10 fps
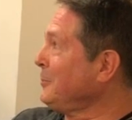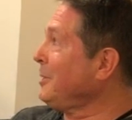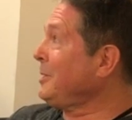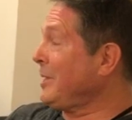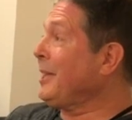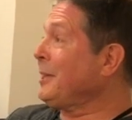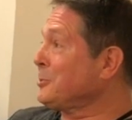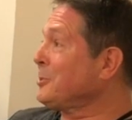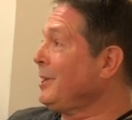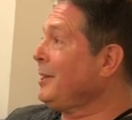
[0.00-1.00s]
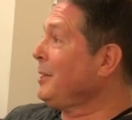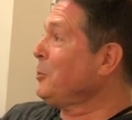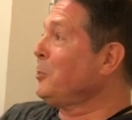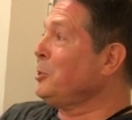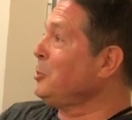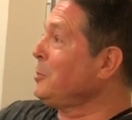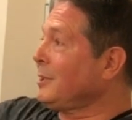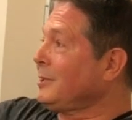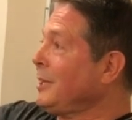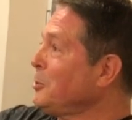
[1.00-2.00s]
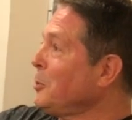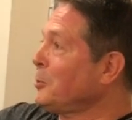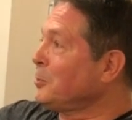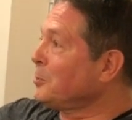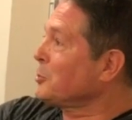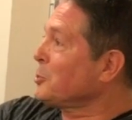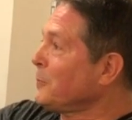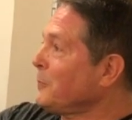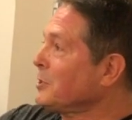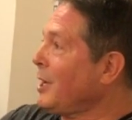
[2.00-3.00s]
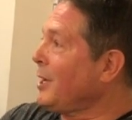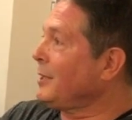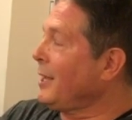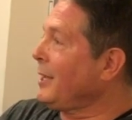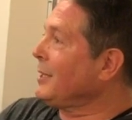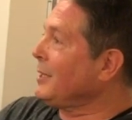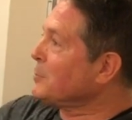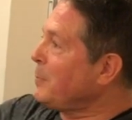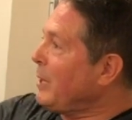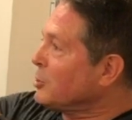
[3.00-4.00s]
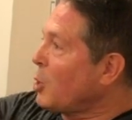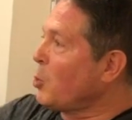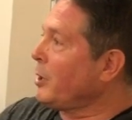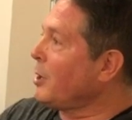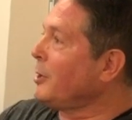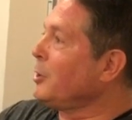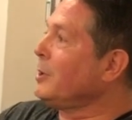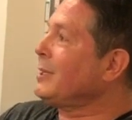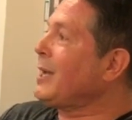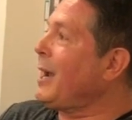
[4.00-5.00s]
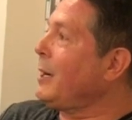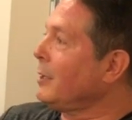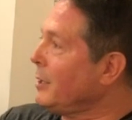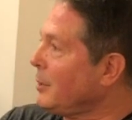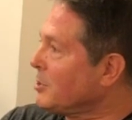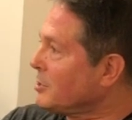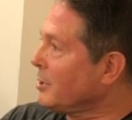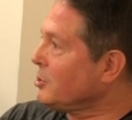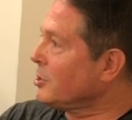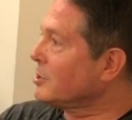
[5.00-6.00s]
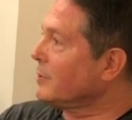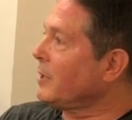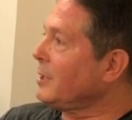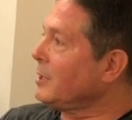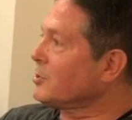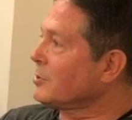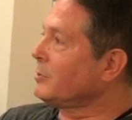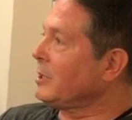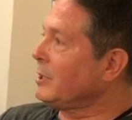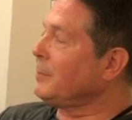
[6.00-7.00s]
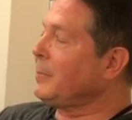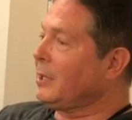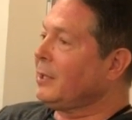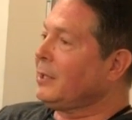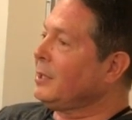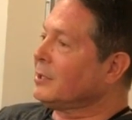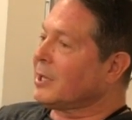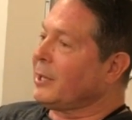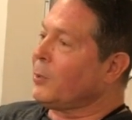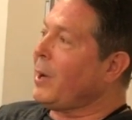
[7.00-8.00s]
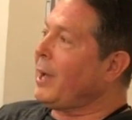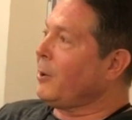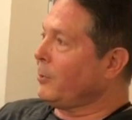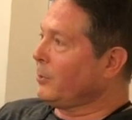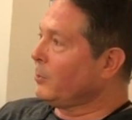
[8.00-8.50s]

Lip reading: what it gets, when you get that total surface contact and it's holding onto your entire limb instead of just the very distal tip, it's like, wow.